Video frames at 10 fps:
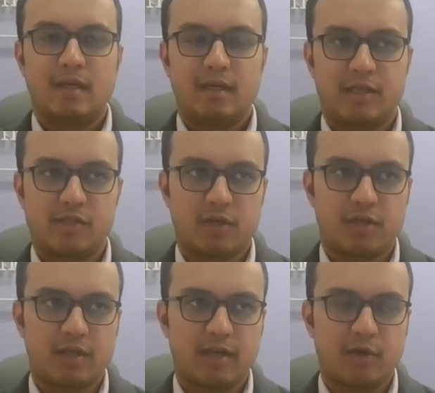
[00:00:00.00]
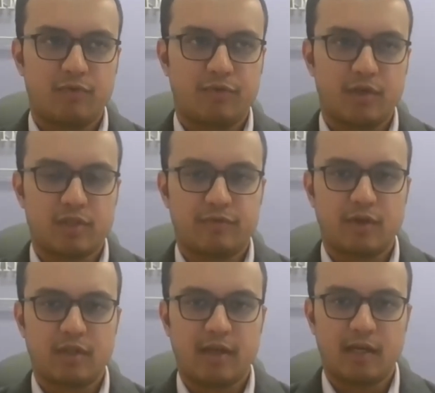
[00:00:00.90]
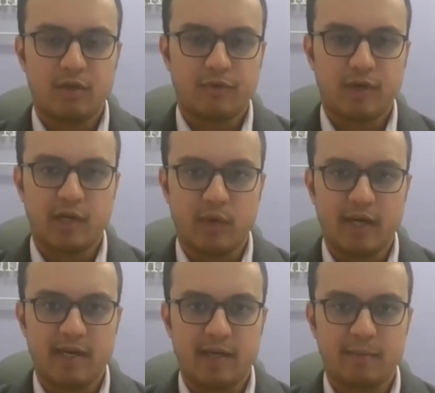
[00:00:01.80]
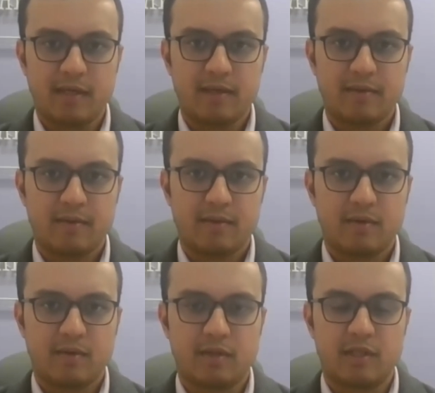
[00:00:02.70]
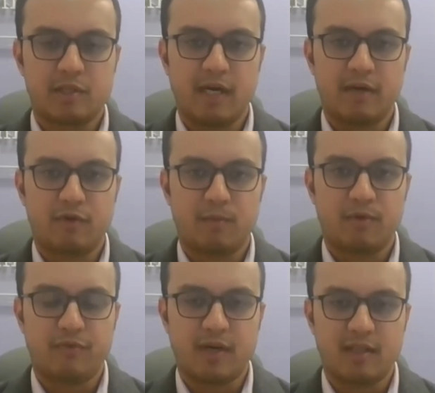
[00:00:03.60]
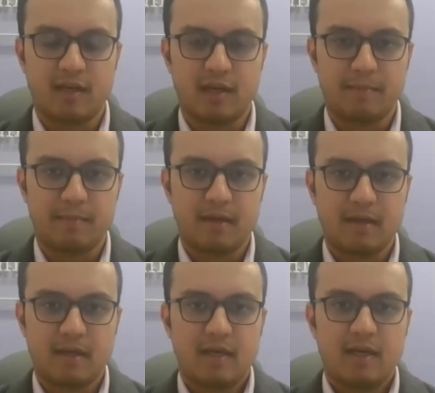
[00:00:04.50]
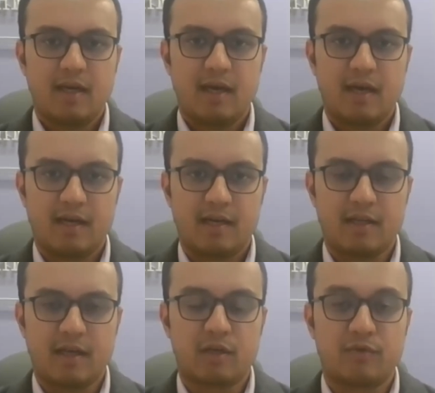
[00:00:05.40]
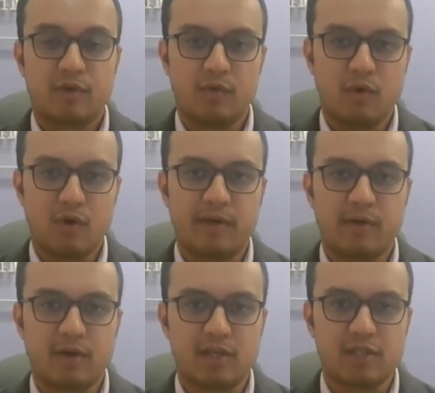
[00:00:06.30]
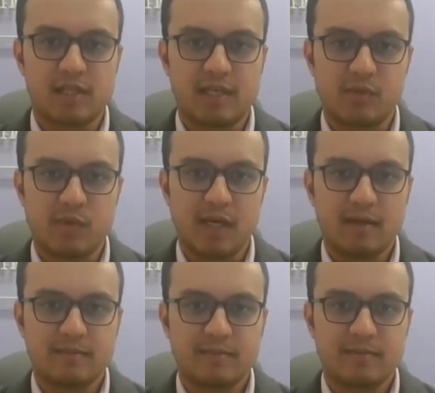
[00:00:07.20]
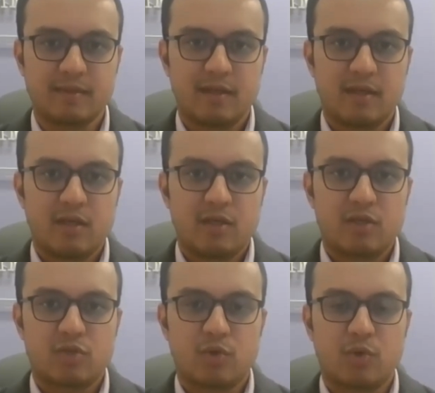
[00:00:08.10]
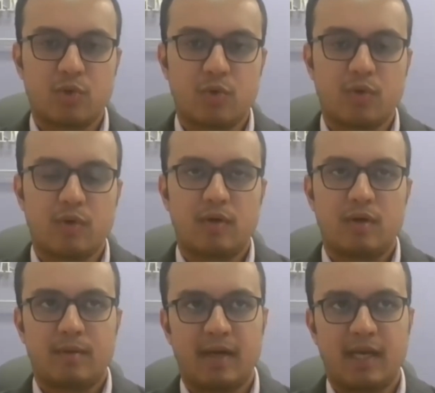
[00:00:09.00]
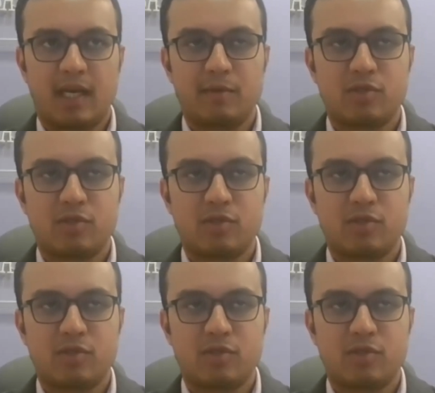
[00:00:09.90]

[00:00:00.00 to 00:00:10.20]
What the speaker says: Yes, Dr. Keyur, first of all, thank you for inviting me on this platform of Vartaalap, and thank you for the warm introduction as well. So, my name